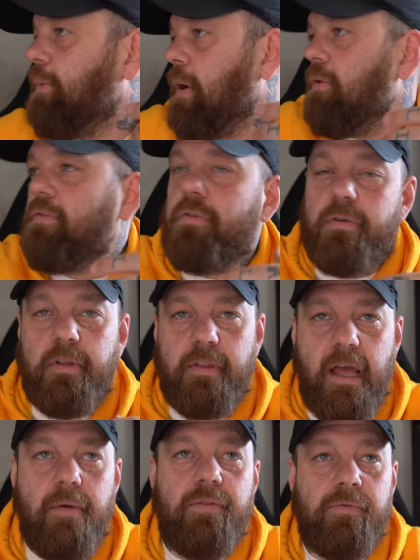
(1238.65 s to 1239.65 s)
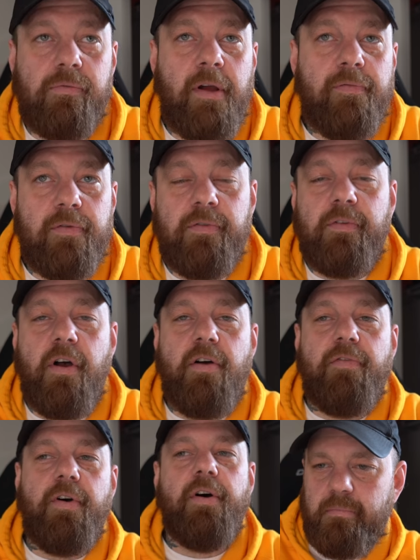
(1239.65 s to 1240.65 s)
poster that that one's referenced
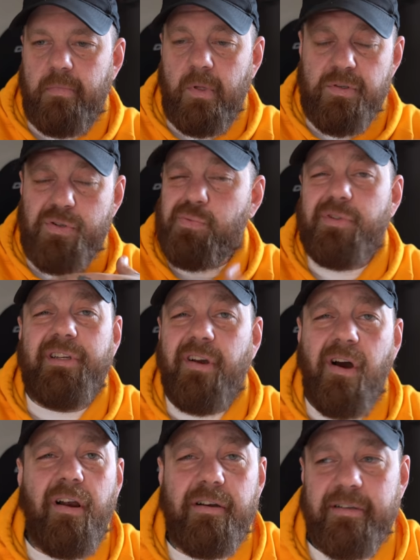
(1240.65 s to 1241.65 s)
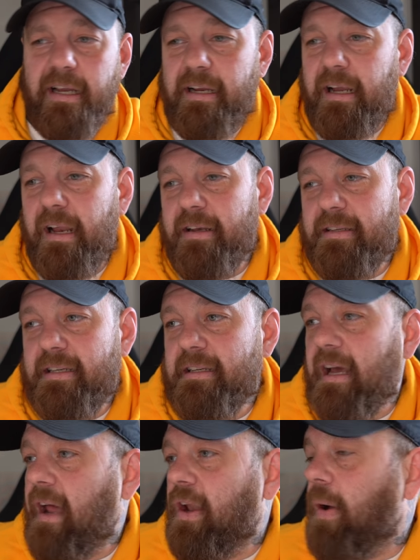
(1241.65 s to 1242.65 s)
off of. This is really hard. Like I did
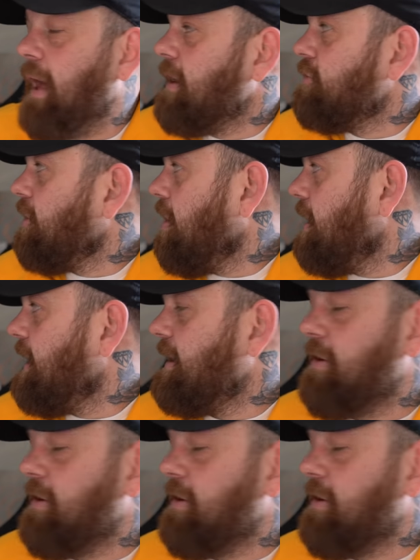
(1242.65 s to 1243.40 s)
not know how to draw it. I